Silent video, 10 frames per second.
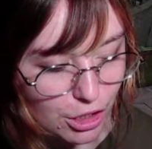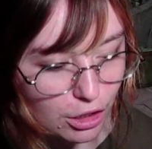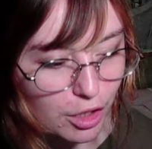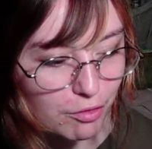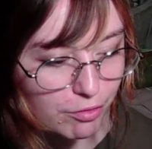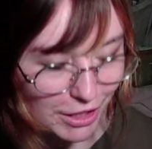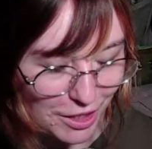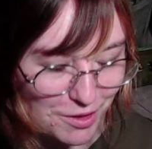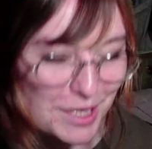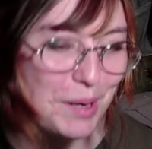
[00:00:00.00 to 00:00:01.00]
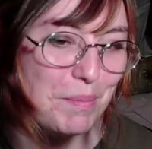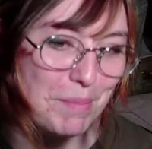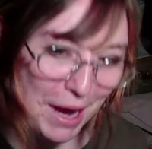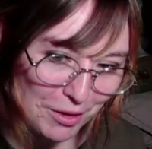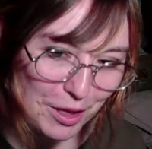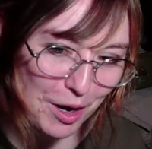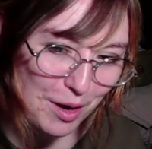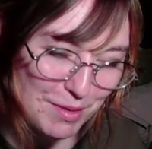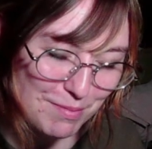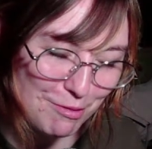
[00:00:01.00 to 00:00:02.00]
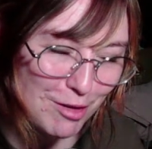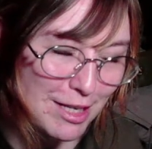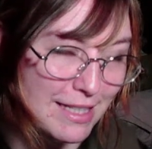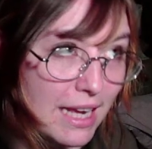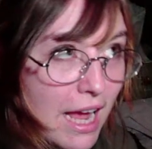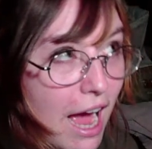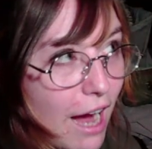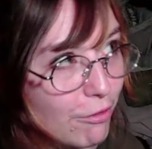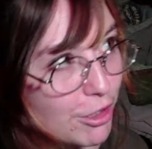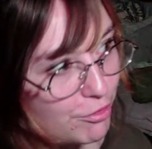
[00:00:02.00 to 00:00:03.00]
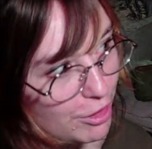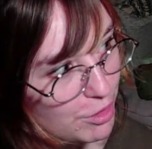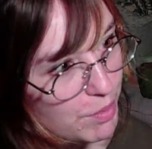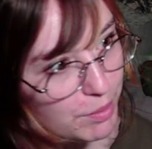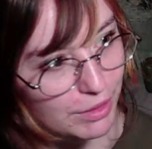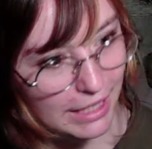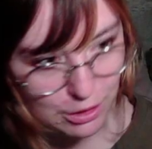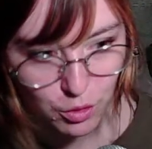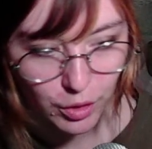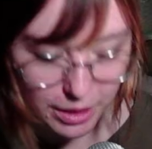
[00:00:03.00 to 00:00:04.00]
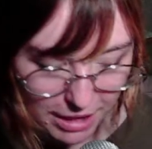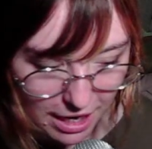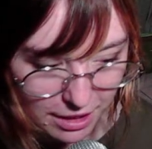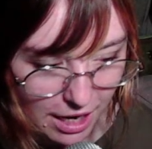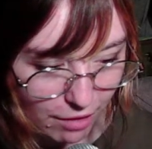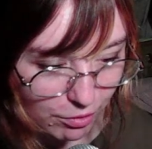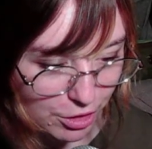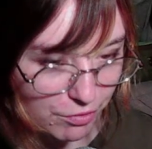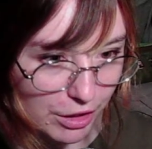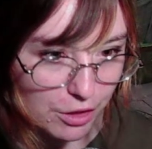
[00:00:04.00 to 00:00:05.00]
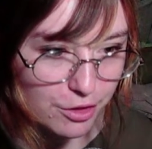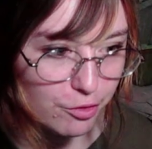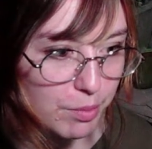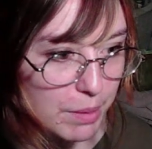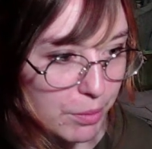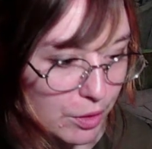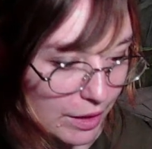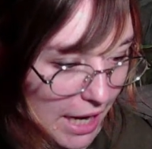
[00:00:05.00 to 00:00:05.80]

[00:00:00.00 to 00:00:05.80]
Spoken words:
of videos about the Hobbit movies. I've watched videos of people talking about it. I've watched videos of people